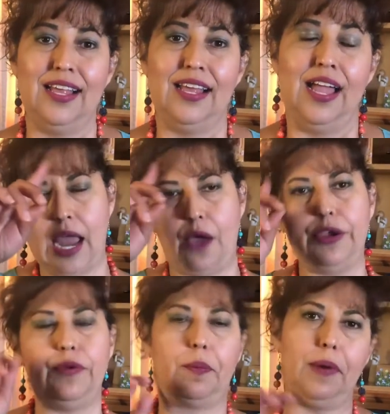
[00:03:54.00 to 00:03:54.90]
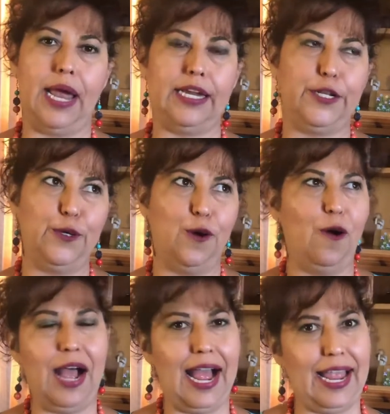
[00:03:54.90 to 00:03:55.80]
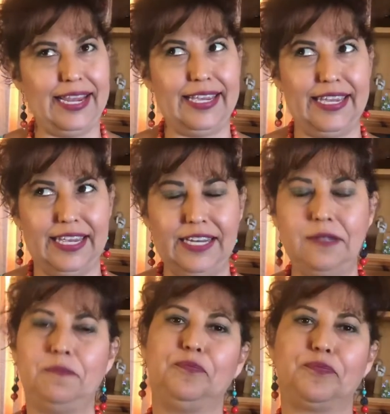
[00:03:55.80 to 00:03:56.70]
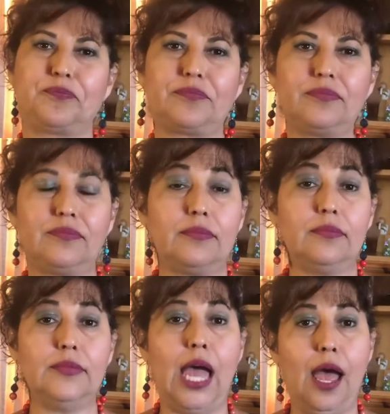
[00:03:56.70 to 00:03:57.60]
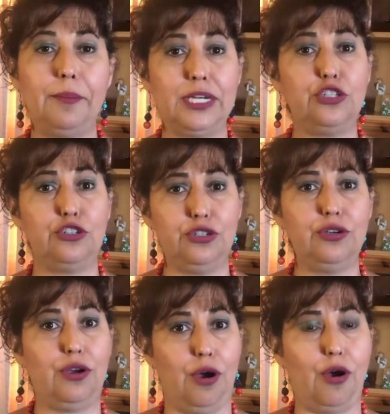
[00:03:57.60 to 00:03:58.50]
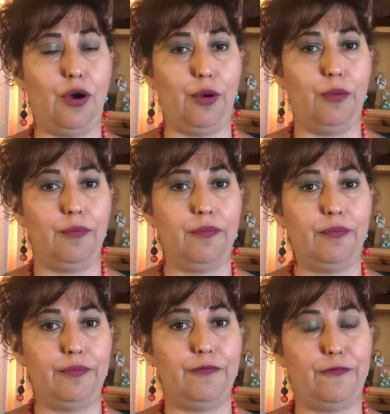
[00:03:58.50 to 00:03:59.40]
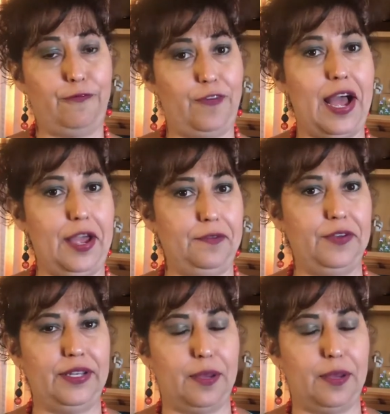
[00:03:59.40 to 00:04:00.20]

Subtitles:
Now, if you're planning to go hiking, make sure you go 5 in the